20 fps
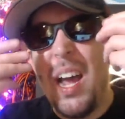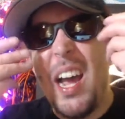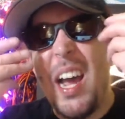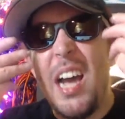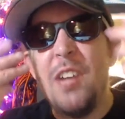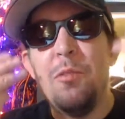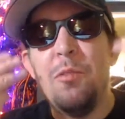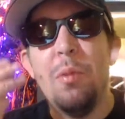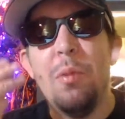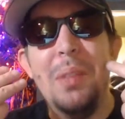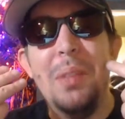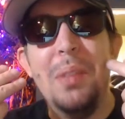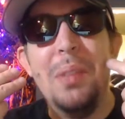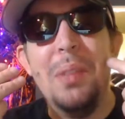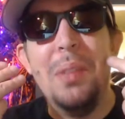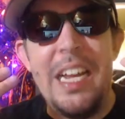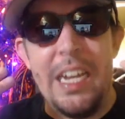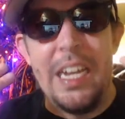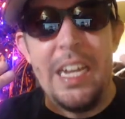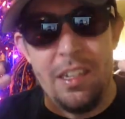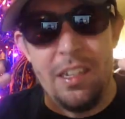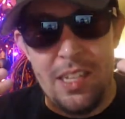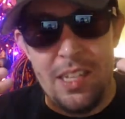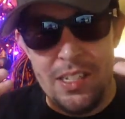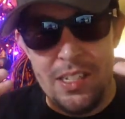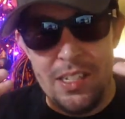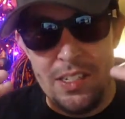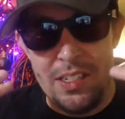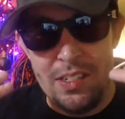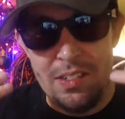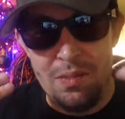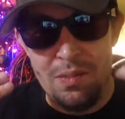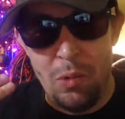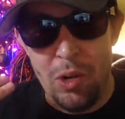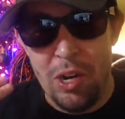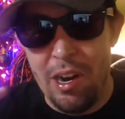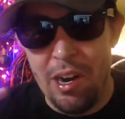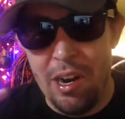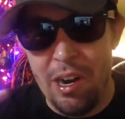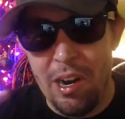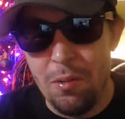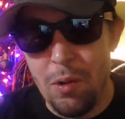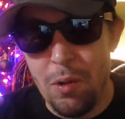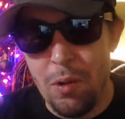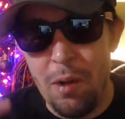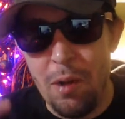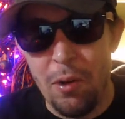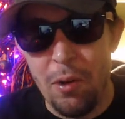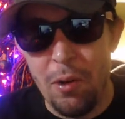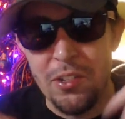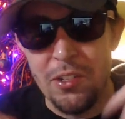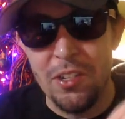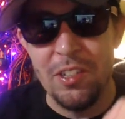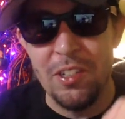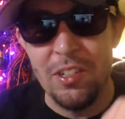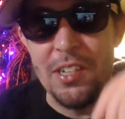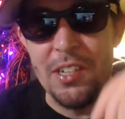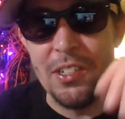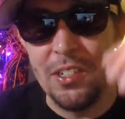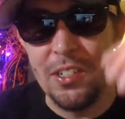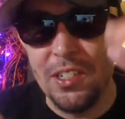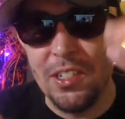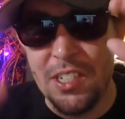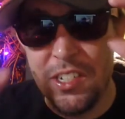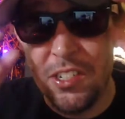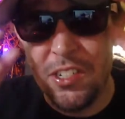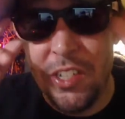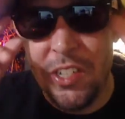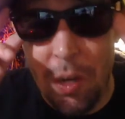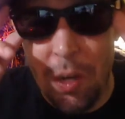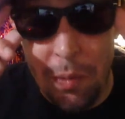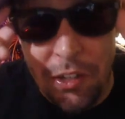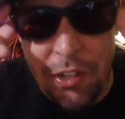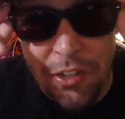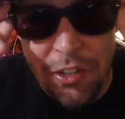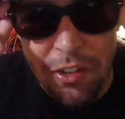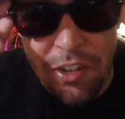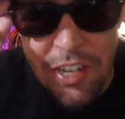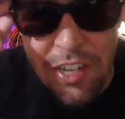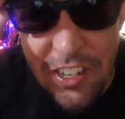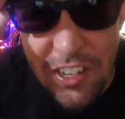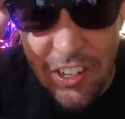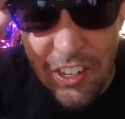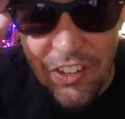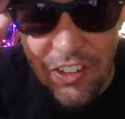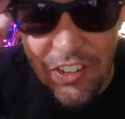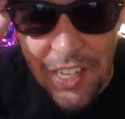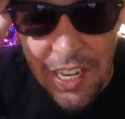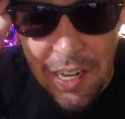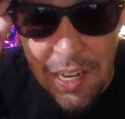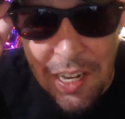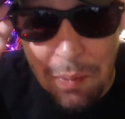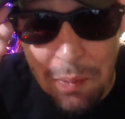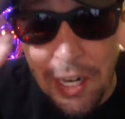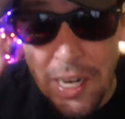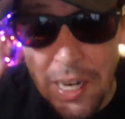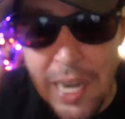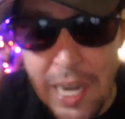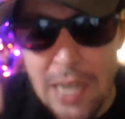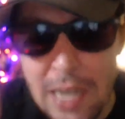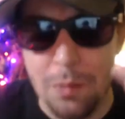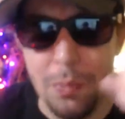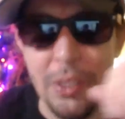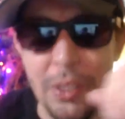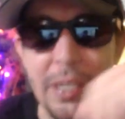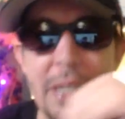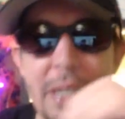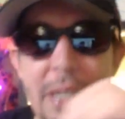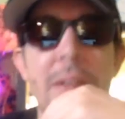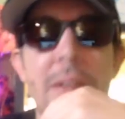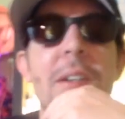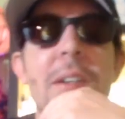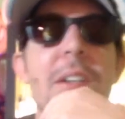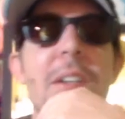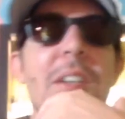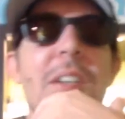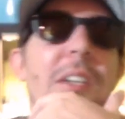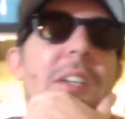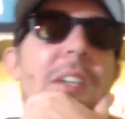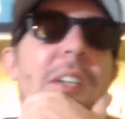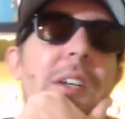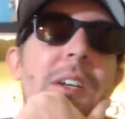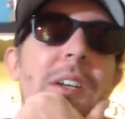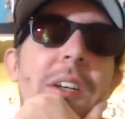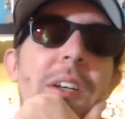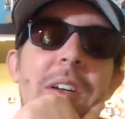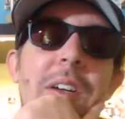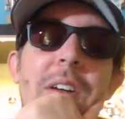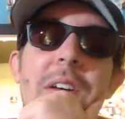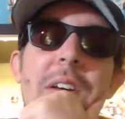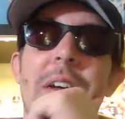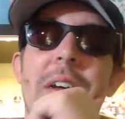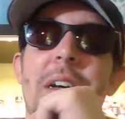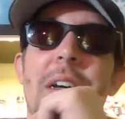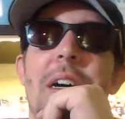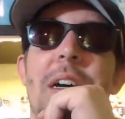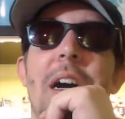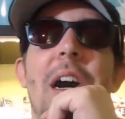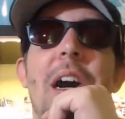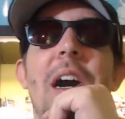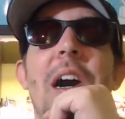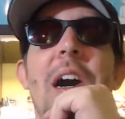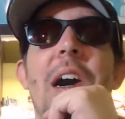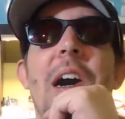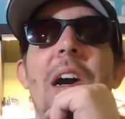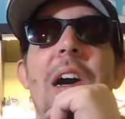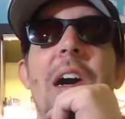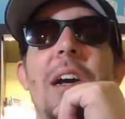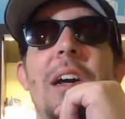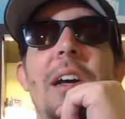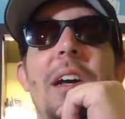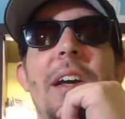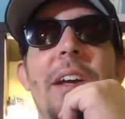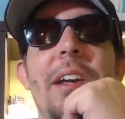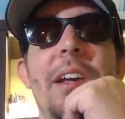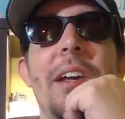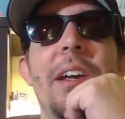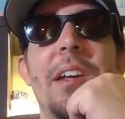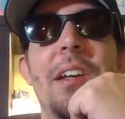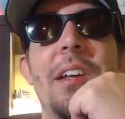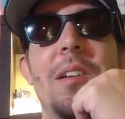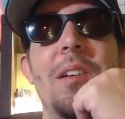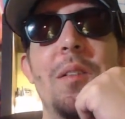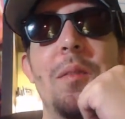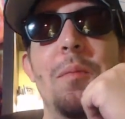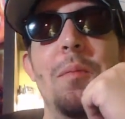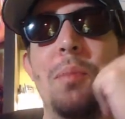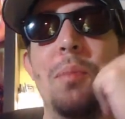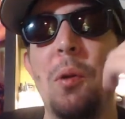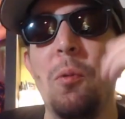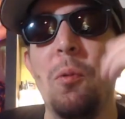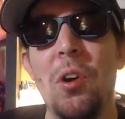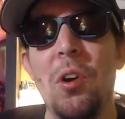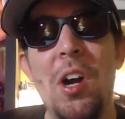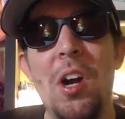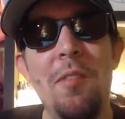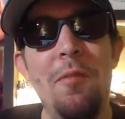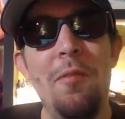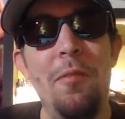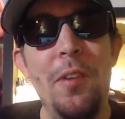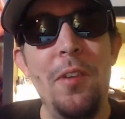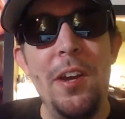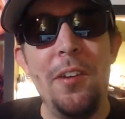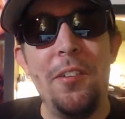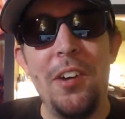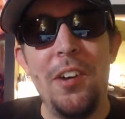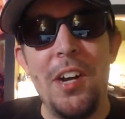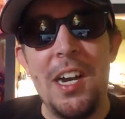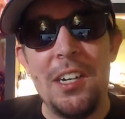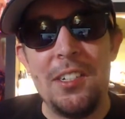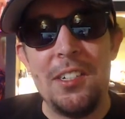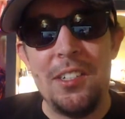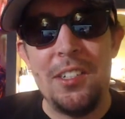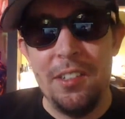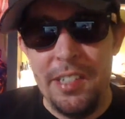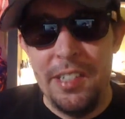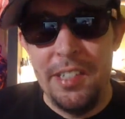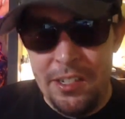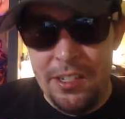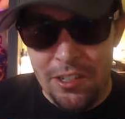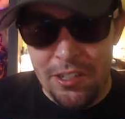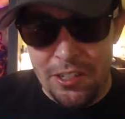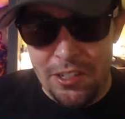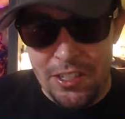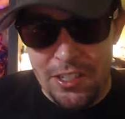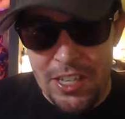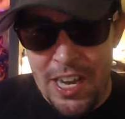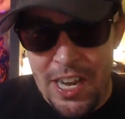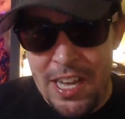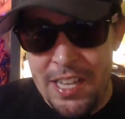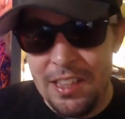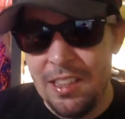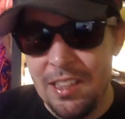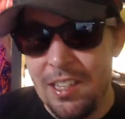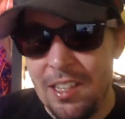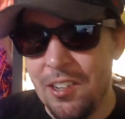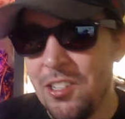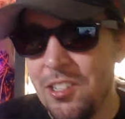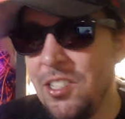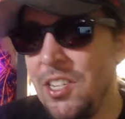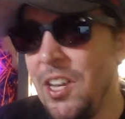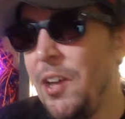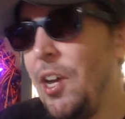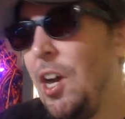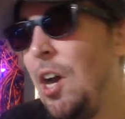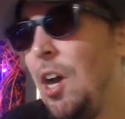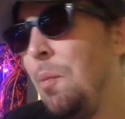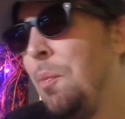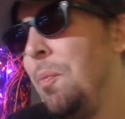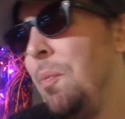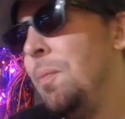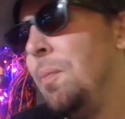eyes were bleeding. That's why I wear sunglasses, because I stare at my screen all day and my eyes bleed. But we're on Fantrax. The leagues are set. They're set up.